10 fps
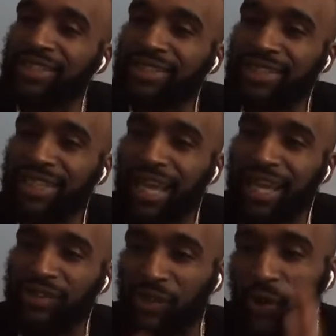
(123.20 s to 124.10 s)
I just
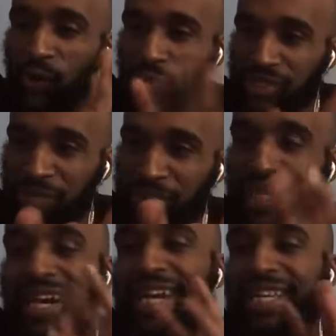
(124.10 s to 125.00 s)
gained
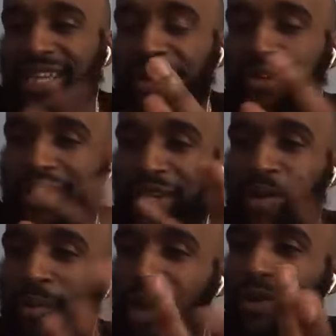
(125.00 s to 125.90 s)
ultimate clarity
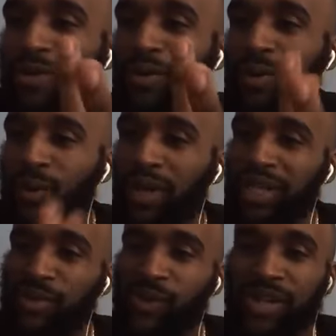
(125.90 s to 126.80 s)
about
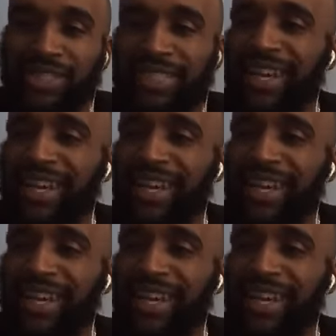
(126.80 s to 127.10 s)
what it was.